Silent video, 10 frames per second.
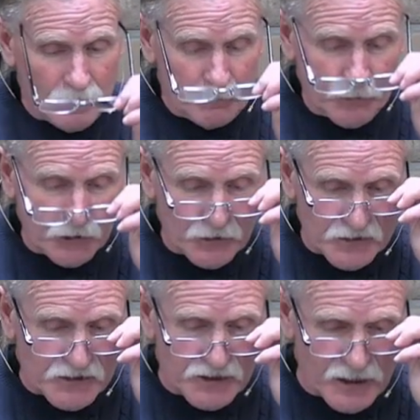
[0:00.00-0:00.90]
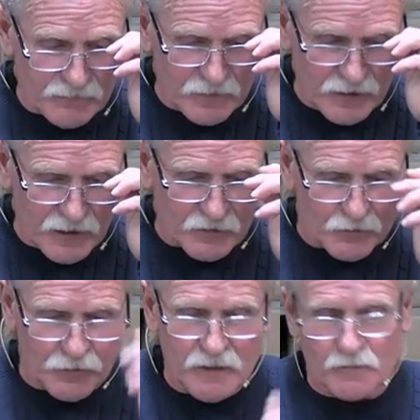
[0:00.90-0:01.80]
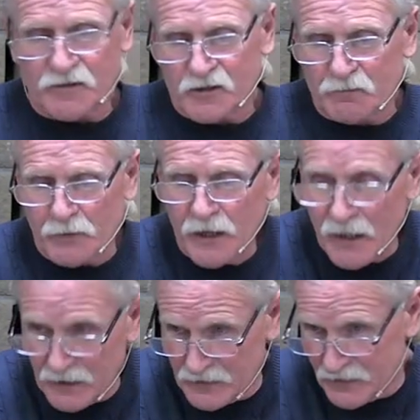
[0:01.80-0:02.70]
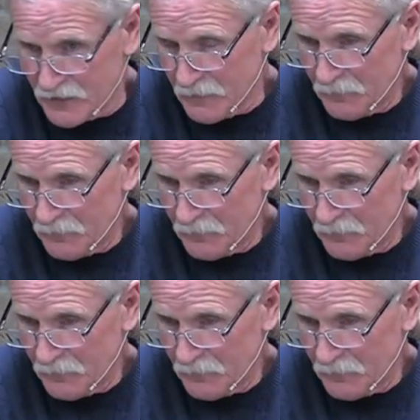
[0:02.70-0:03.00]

Because David had a great respect